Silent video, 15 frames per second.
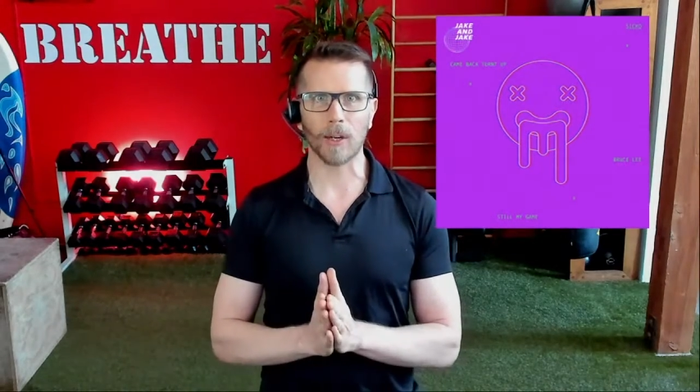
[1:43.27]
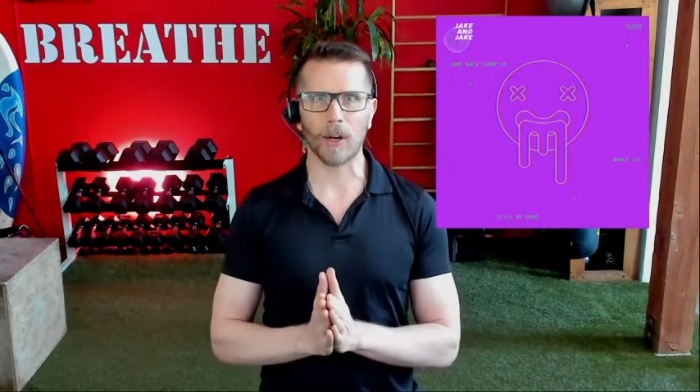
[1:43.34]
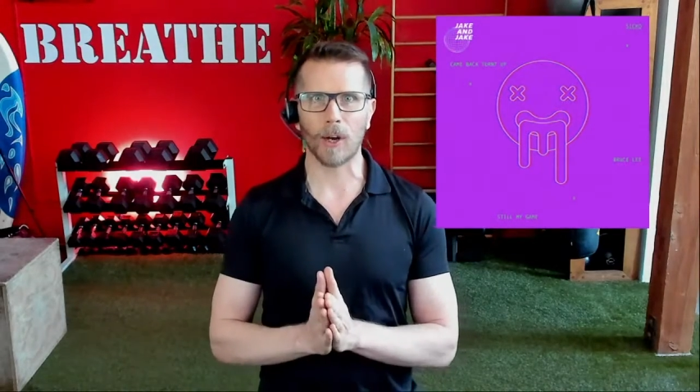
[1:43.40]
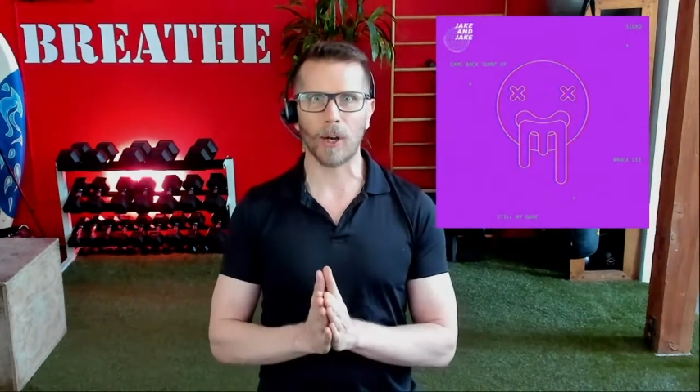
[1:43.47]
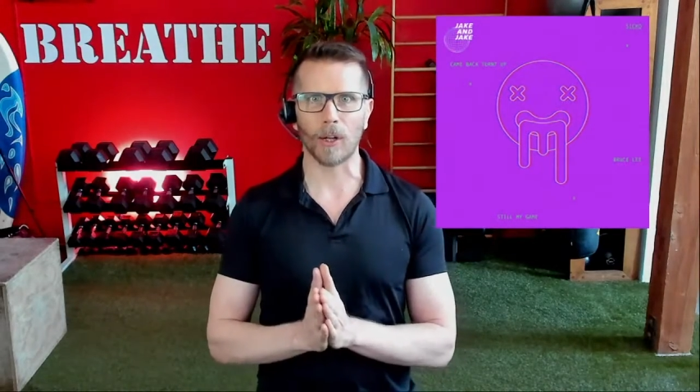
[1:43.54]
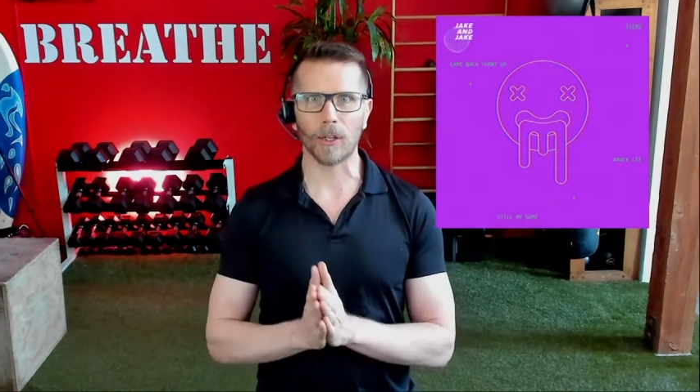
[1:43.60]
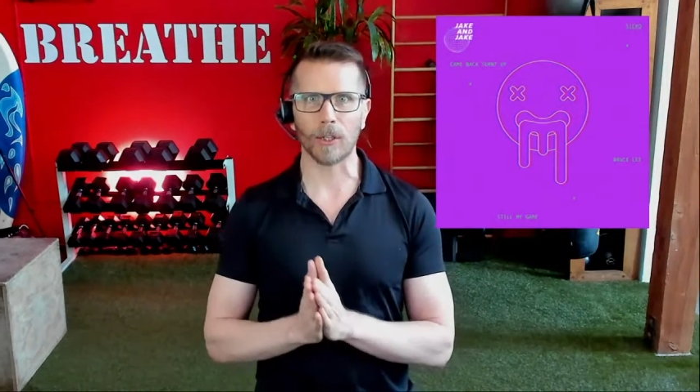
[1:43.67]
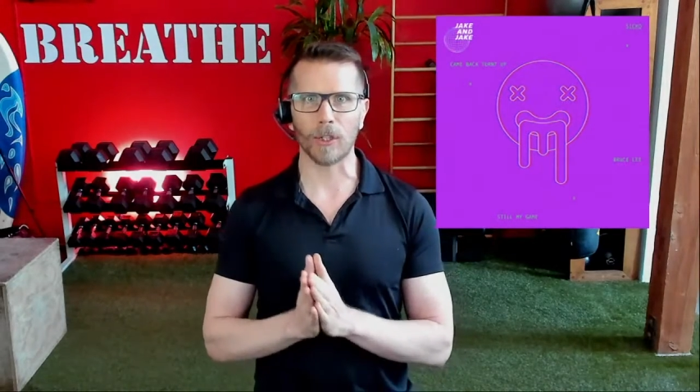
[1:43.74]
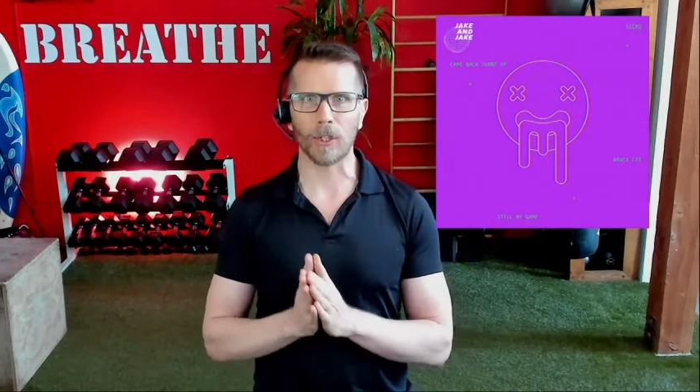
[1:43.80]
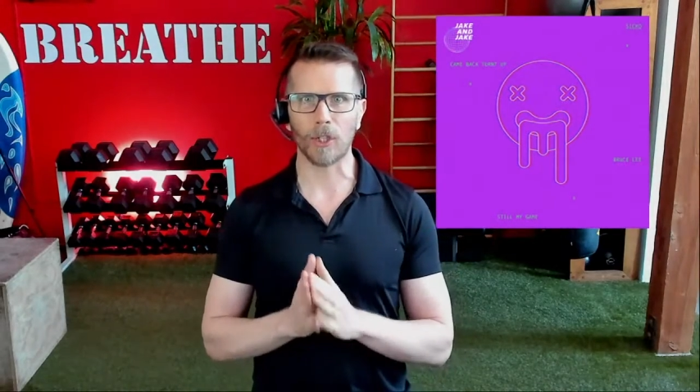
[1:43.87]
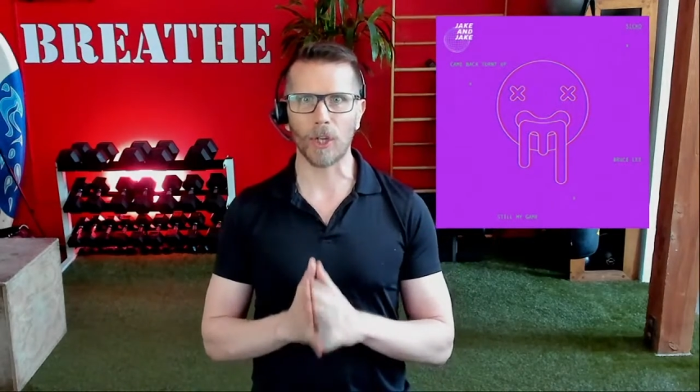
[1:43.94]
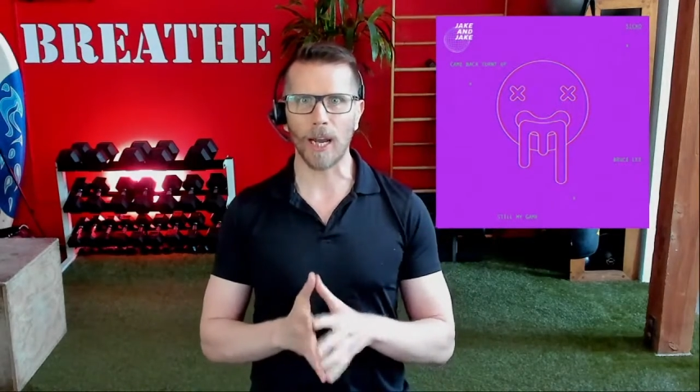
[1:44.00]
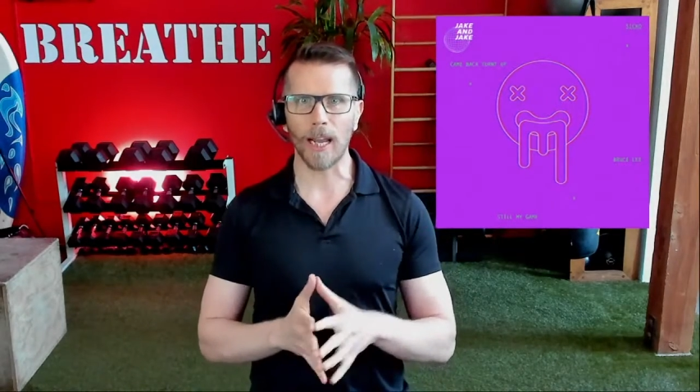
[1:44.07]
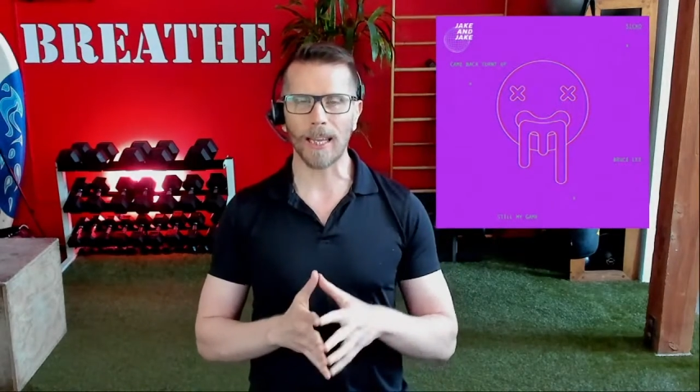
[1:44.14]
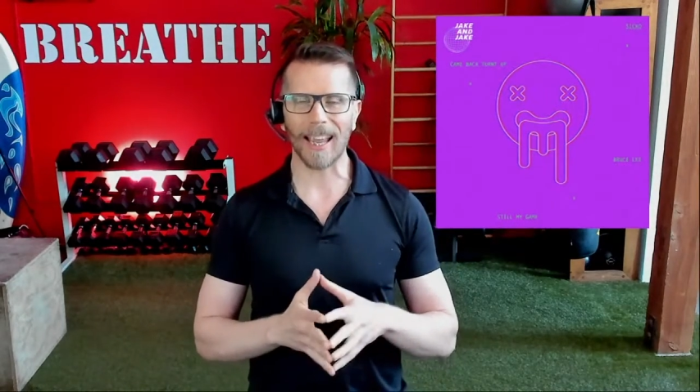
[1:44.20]
called
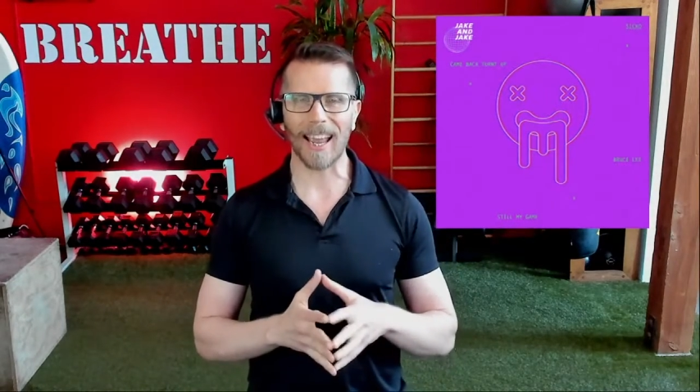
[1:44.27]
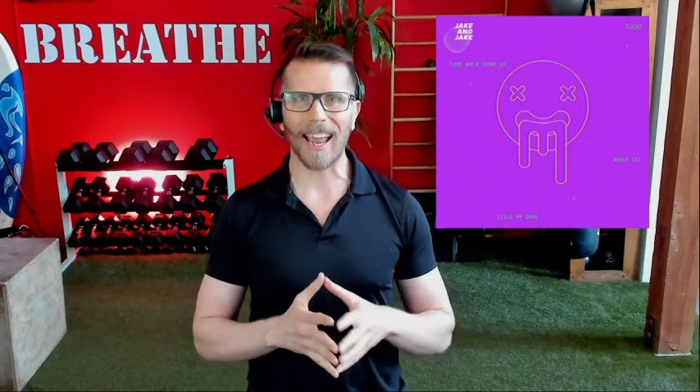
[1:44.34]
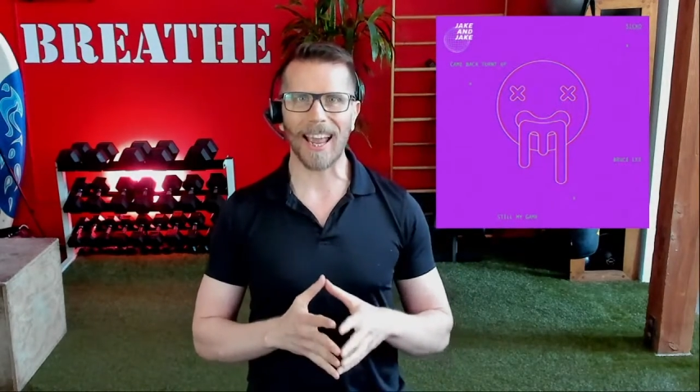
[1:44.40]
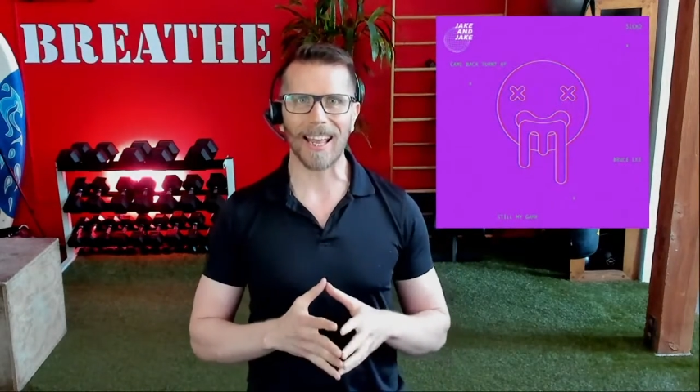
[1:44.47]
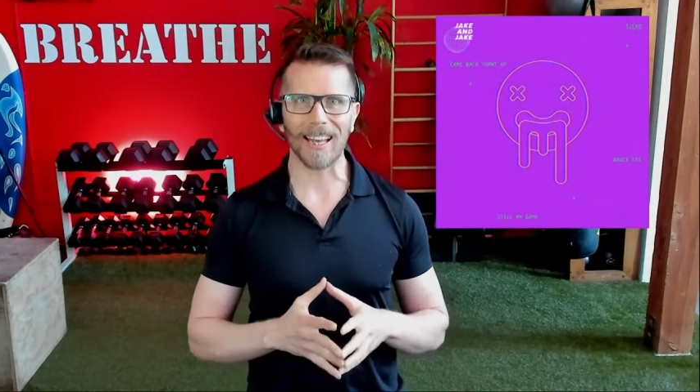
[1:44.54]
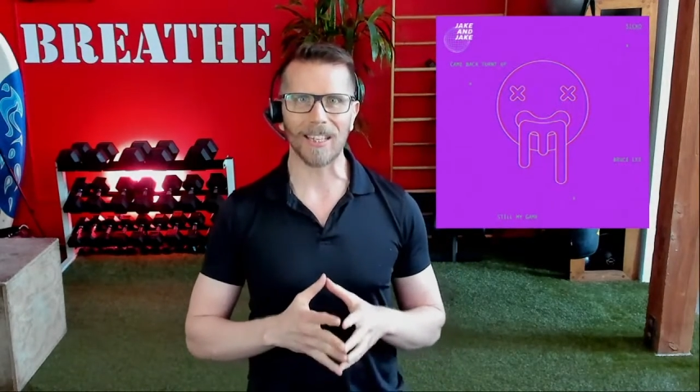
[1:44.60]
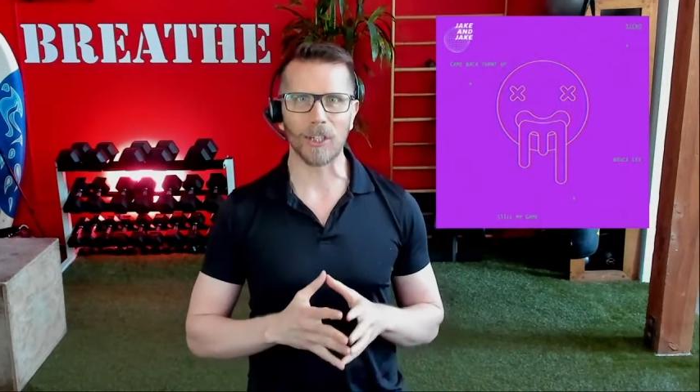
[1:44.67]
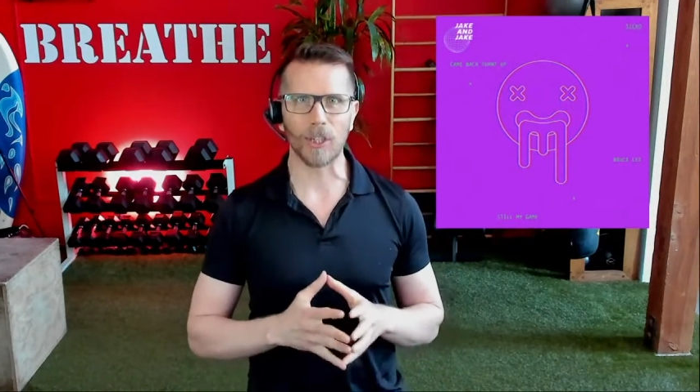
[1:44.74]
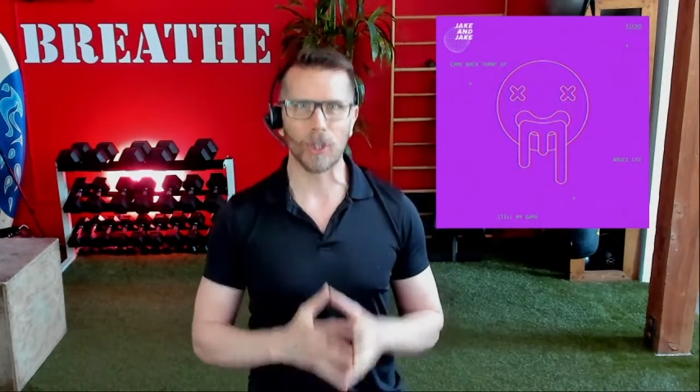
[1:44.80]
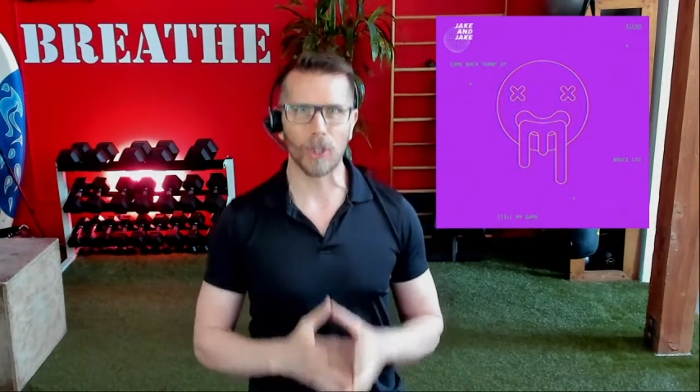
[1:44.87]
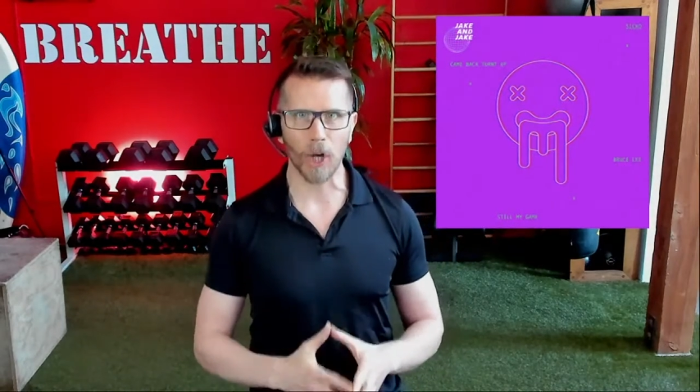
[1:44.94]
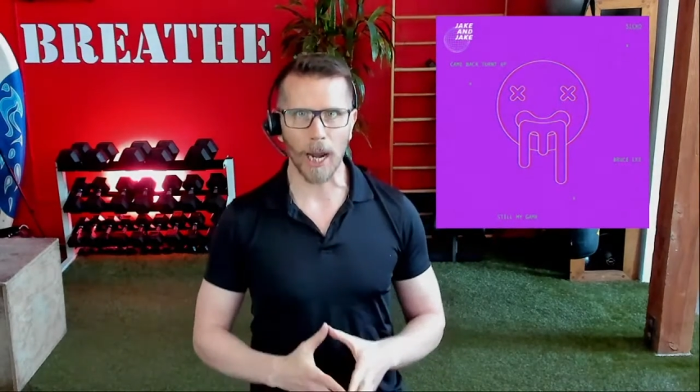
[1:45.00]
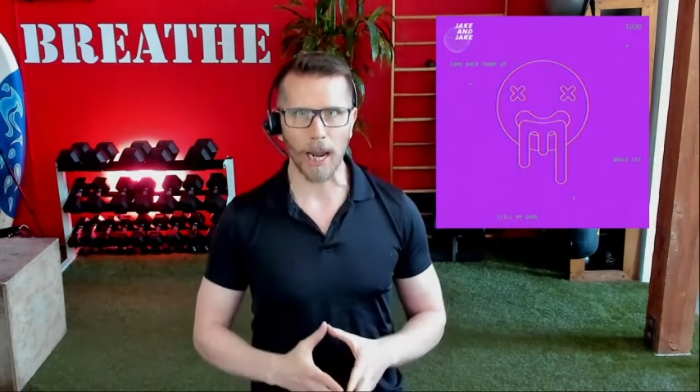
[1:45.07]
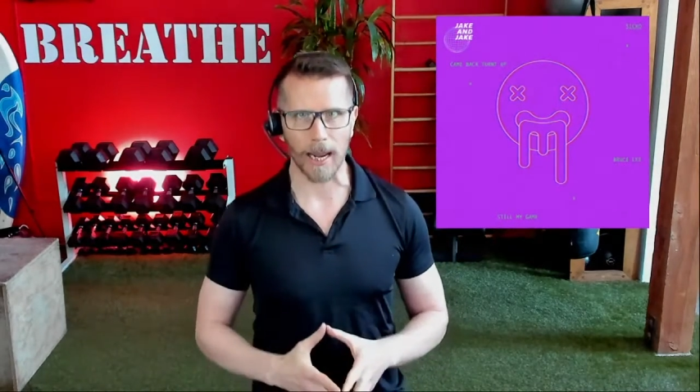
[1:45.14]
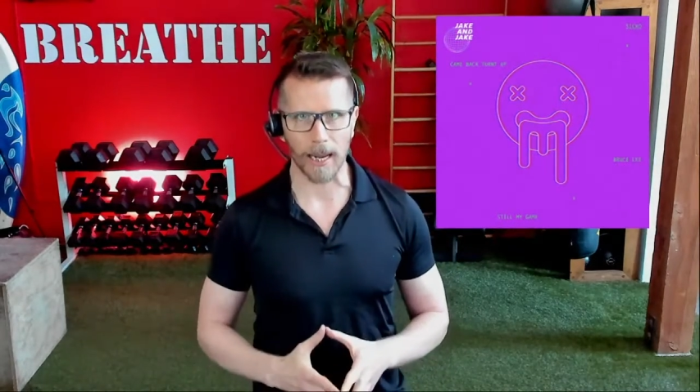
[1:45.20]
Jake and
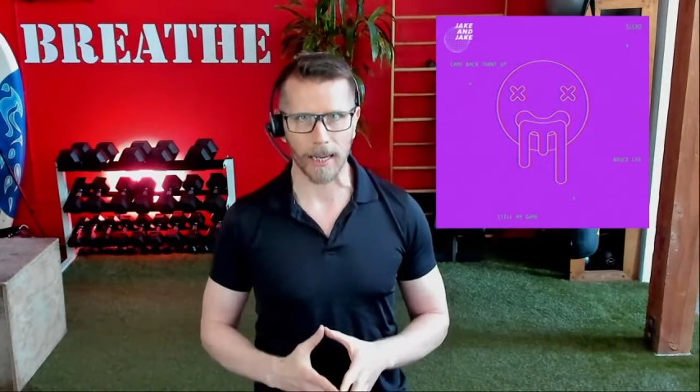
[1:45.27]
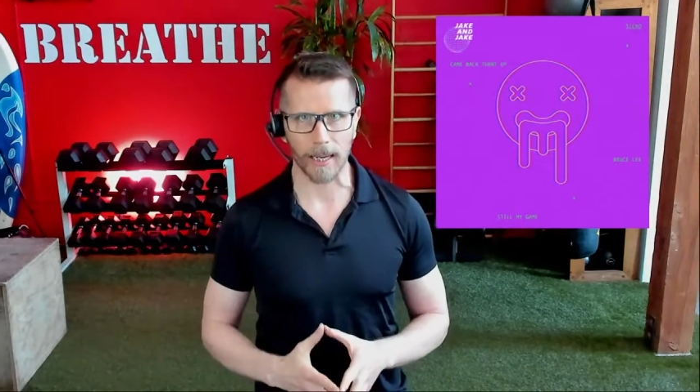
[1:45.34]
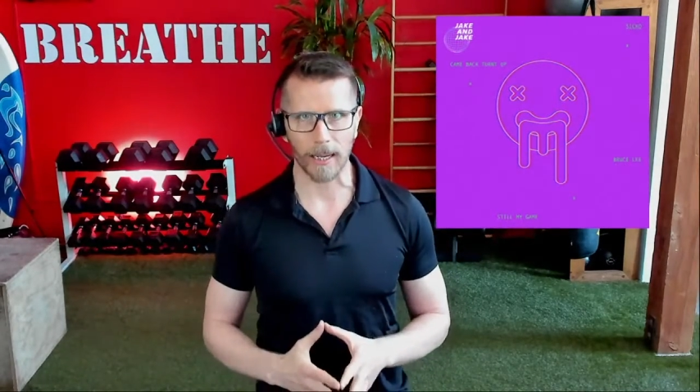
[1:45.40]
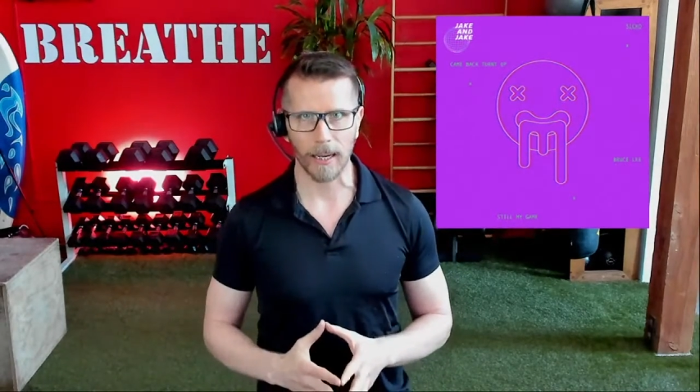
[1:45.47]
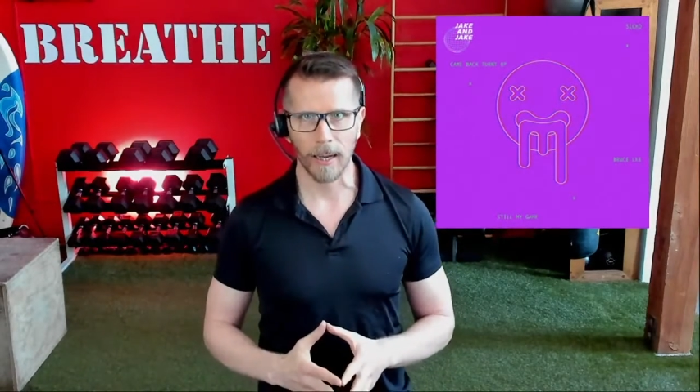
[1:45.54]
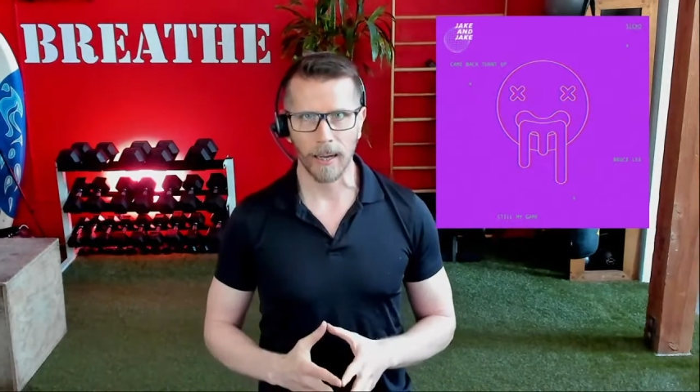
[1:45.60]
Jake.